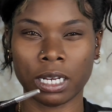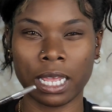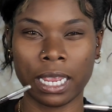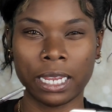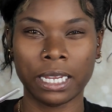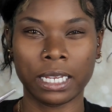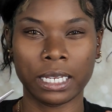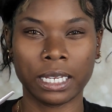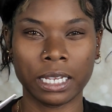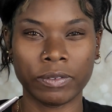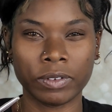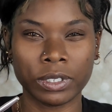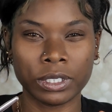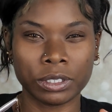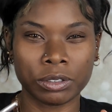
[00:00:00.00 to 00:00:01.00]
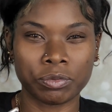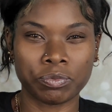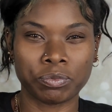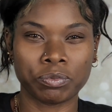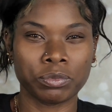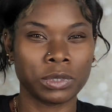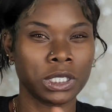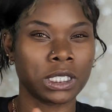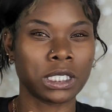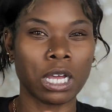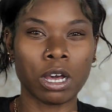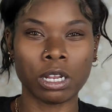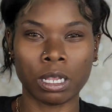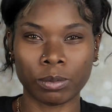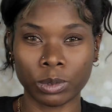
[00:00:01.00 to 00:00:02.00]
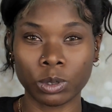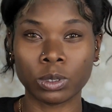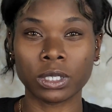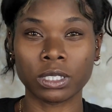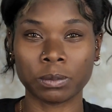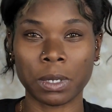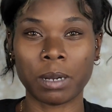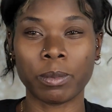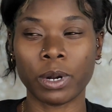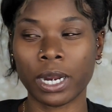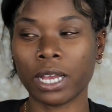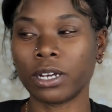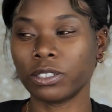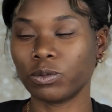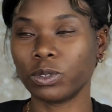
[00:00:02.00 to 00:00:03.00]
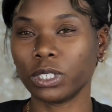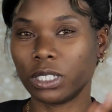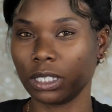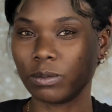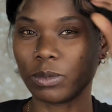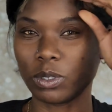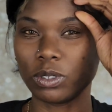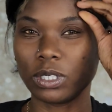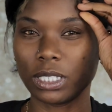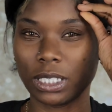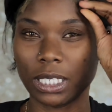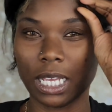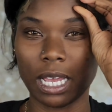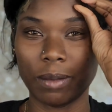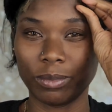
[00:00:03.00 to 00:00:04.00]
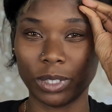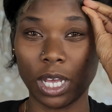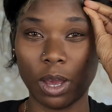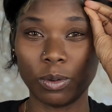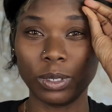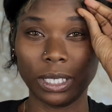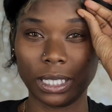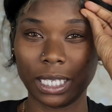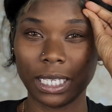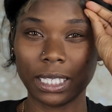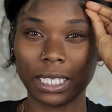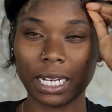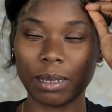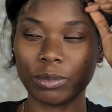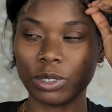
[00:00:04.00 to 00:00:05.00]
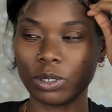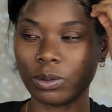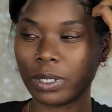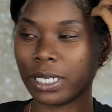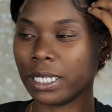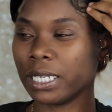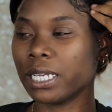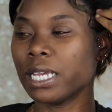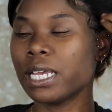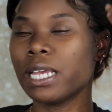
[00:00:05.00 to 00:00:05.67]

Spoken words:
like give a little because all I'm doing is my brows, which is most of the time the only thing that I'm doing,